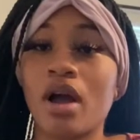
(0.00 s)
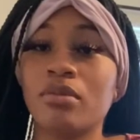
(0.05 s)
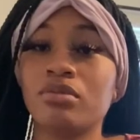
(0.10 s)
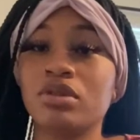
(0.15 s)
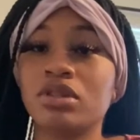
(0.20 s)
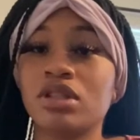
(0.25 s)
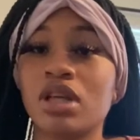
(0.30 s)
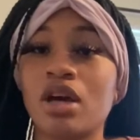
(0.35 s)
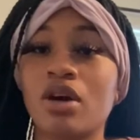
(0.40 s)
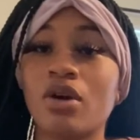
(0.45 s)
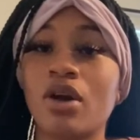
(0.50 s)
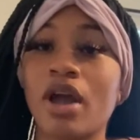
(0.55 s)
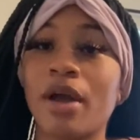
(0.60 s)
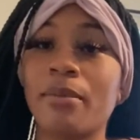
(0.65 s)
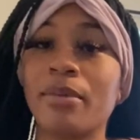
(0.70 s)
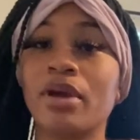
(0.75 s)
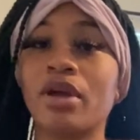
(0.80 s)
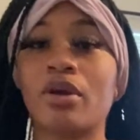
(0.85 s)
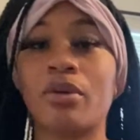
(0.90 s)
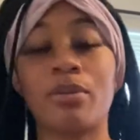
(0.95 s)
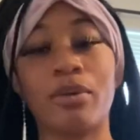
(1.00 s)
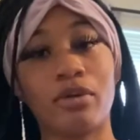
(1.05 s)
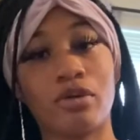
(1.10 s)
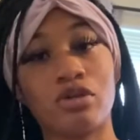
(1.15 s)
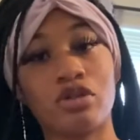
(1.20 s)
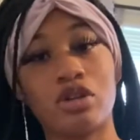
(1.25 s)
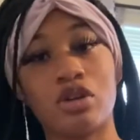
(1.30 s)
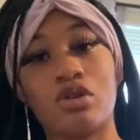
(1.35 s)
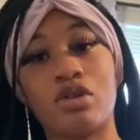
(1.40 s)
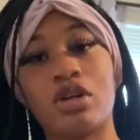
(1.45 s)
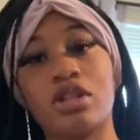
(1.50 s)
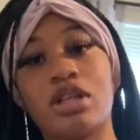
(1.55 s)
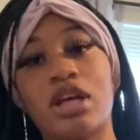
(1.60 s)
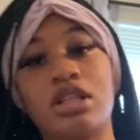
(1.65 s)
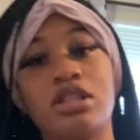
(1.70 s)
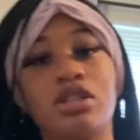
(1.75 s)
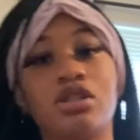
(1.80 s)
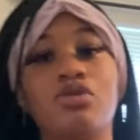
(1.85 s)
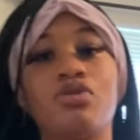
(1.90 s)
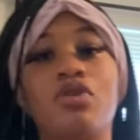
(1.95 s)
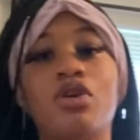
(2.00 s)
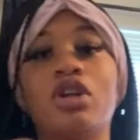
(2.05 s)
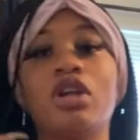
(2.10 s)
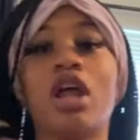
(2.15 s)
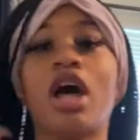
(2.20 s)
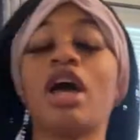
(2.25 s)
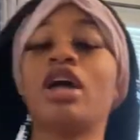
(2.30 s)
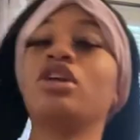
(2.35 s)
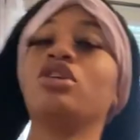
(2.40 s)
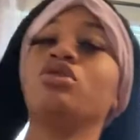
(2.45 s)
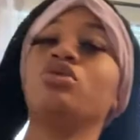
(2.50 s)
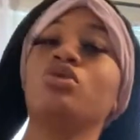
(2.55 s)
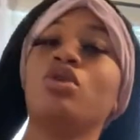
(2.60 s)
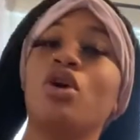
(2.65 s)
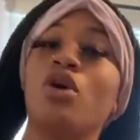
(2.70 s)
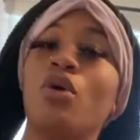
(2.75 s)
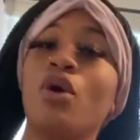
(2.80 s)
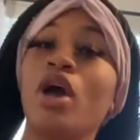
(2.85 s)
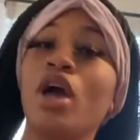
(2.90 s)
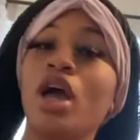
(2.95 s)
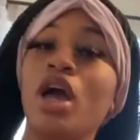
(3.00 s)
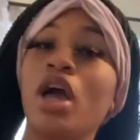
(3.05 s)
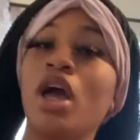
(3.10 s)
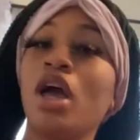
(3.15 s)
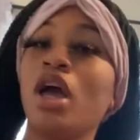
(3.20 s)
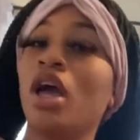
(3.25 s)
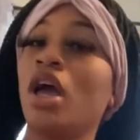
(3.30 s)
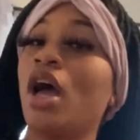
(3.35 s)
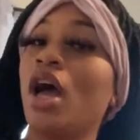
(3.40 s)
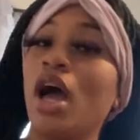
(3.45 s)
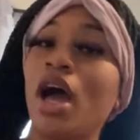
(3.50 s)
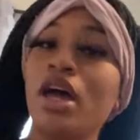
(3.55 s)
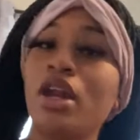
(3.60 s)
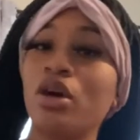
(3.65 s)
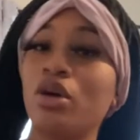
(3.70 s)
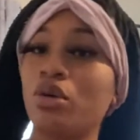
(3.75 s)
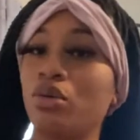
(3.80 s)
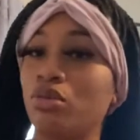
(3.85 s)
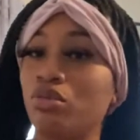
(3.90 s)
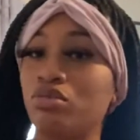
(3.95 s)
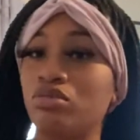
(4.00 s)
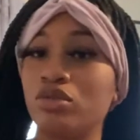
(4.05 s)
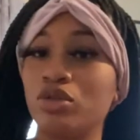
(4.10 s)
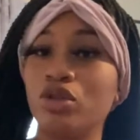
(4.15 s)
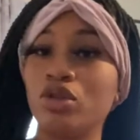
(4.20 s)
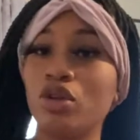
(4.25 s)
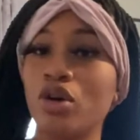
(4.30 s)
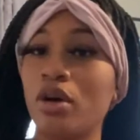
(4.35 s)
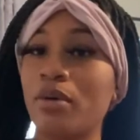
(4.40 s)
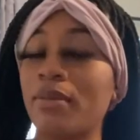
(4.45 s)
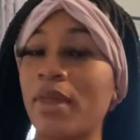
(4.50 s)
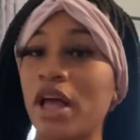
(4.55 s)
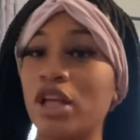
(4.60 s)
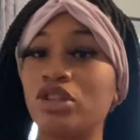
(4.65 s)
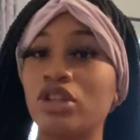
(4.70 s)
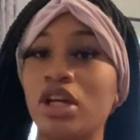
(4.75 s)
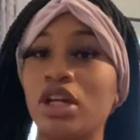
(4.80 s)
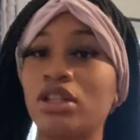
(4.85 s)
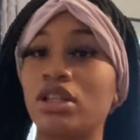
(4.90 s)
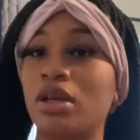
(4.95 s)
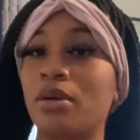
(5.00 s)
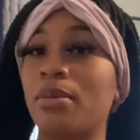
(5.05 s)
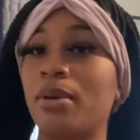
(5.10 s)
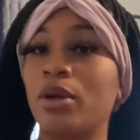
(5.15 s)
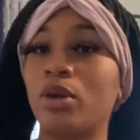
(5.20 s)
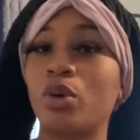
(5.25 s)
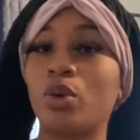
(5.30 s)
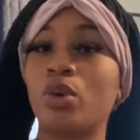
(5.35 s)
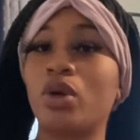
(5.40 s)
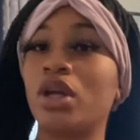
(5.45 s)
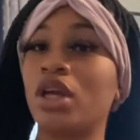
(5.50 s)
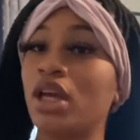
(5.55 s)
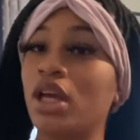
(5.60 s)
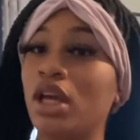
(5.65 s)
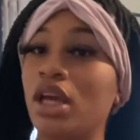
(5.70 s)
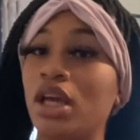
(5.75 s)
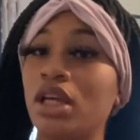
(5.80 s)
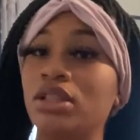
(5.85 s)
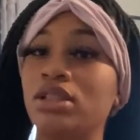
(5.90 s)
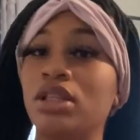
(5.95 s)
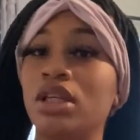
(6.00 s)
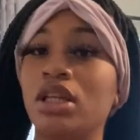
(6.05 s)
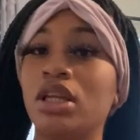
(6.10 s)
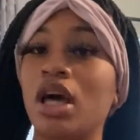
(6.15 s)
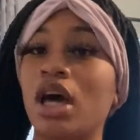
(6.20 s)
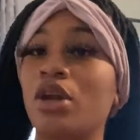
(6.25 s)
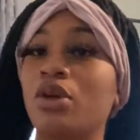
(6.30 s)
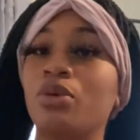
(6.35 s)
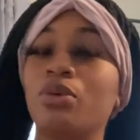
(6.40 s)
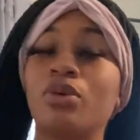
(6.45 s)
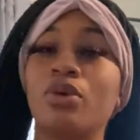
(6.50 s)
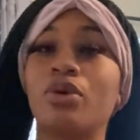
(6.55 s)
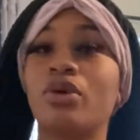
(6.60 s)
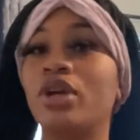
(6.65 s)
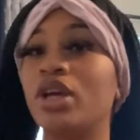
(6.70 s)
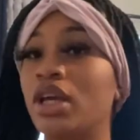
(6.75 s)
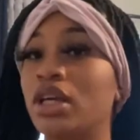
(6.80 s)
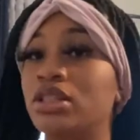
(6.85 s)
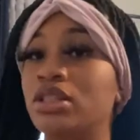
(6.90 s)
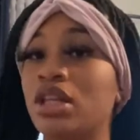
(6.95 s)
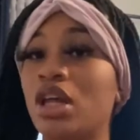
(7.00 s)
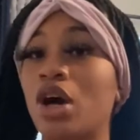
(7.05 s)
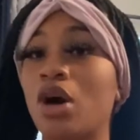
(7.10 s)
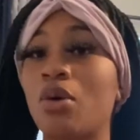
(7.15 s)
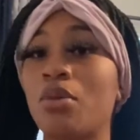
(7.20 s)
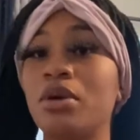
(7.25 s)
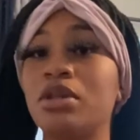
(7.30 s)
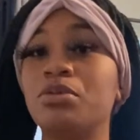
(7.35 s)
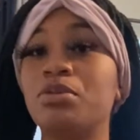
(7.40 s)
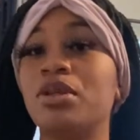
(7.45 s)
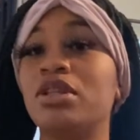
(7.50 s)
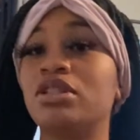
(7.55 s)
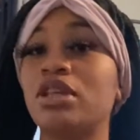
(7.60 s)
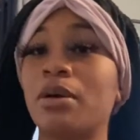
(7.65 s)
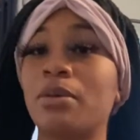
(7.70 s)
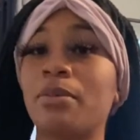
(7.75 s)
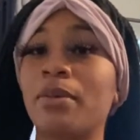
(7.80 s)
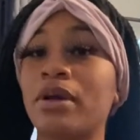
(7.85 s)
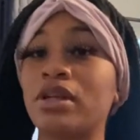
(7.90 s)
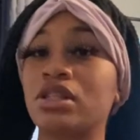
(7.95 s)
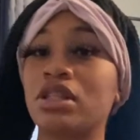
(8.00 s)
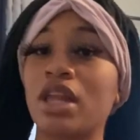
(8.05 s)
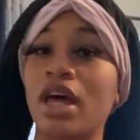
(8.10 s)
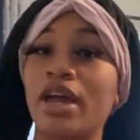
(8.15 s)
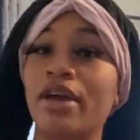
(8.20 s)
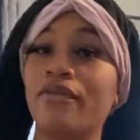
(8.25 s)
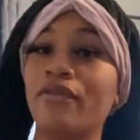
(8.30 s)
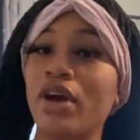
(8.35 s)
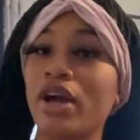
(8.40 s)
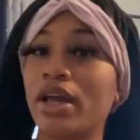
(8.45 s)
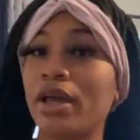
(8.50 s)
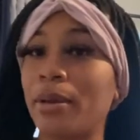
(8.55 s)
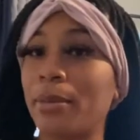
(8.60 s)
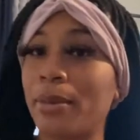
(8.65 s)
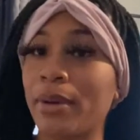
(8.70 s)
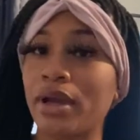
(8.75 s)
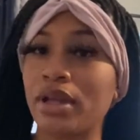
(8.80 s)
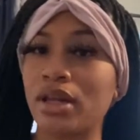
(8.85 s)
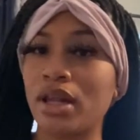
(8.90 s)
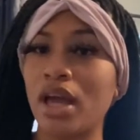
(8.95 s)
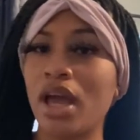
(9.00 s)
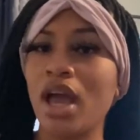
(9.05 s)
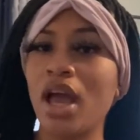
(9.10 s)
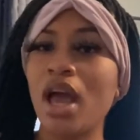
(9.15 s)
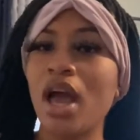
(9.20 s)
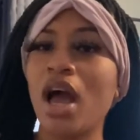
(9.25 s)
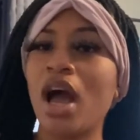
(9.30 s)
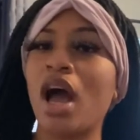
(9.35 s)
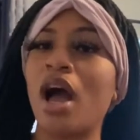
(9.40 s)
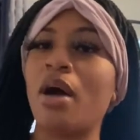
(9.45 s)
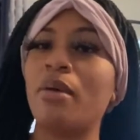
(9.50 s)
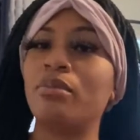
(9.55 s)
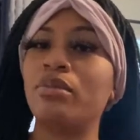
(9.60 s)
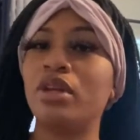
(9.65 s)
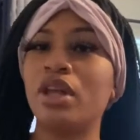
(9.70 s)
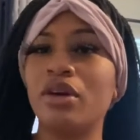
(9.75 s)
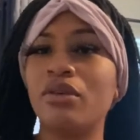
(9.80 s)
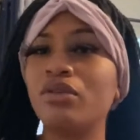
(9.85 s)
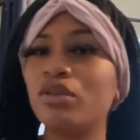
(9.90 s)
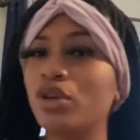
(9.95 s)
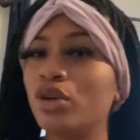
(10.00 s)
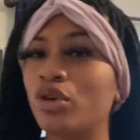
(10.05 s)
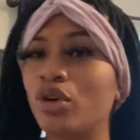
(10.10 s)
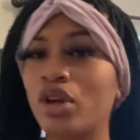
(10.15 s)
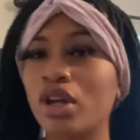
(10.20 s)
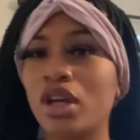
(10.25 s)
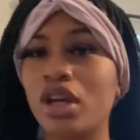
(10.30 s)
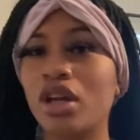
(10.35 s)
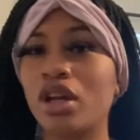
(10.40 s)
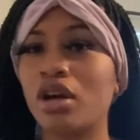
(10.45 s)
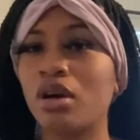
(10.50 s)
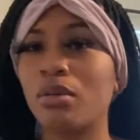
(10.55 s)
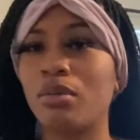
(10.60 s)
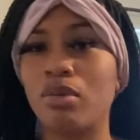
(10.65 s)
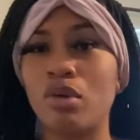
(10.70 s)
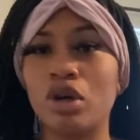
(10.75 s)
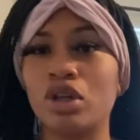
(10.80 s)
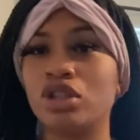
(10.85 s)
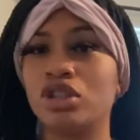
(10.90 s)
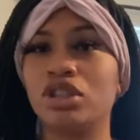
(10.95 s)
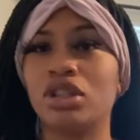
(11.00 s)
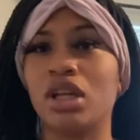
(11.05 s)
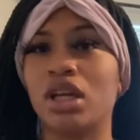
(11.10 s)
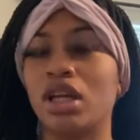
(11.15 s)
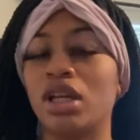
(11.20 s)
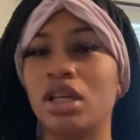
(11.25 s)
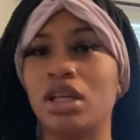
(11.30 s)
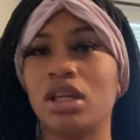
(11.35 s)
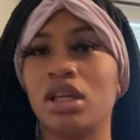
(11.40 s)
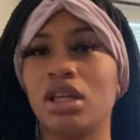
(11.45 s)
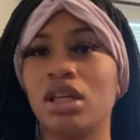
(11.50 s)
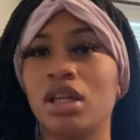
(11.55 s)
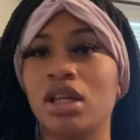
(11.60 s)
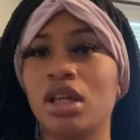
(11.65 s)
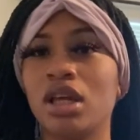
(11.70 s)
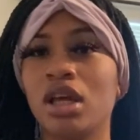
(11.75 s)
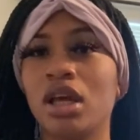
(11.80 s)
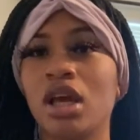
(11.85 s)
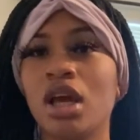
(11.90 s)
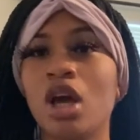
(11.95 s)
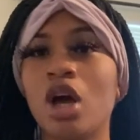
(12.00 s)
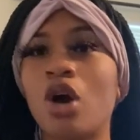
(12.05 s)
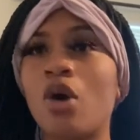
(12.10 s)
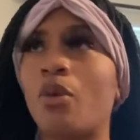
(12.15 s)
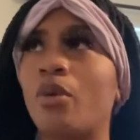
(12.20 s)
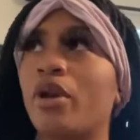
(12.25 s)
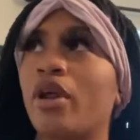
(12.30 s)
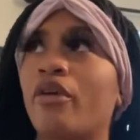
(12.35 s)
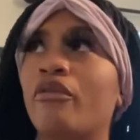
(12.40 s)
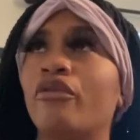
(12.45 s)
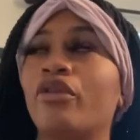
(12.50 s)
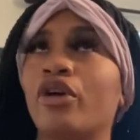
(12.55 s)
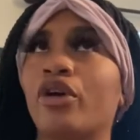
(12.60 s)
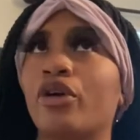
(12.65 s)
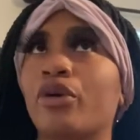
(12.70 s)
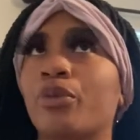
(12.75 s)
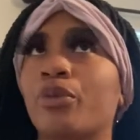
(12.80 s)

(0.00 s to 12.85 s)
like, okay, I'm gonna get on birth control because I just feel like, you know, I'm not trying to think about no kids and I don't want no kids. And I've always been the type of person, like, if I get pregnant, I'm definitely going to get an abortion or whatever.